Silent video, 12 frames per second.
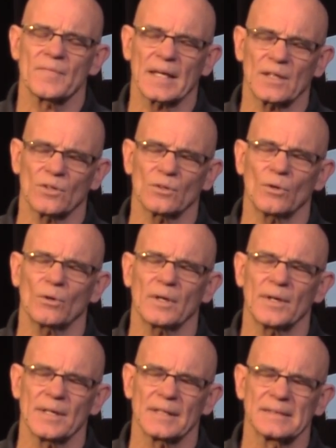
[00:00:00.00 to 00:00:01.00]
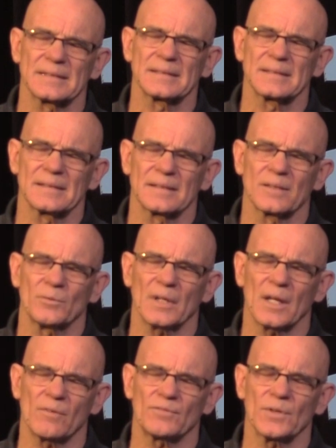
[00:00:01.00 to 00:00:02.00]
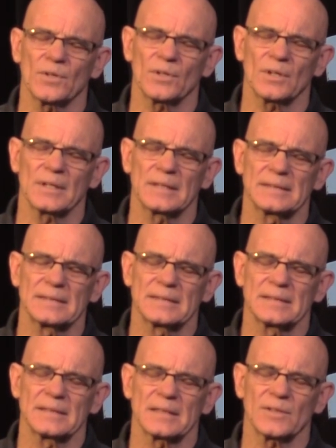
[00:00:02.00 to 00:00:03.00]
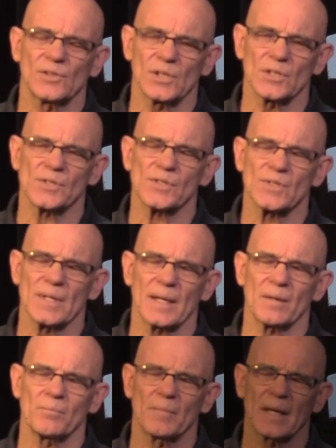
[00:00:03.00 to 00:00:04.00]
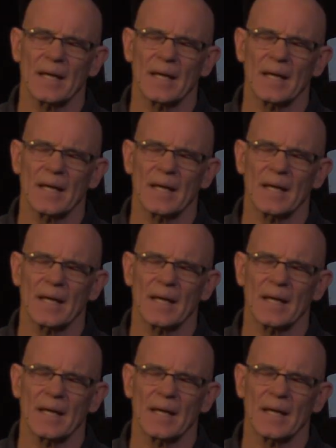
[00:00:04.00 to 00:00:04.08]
Thank you, Lord. We love you. In Jesus' name,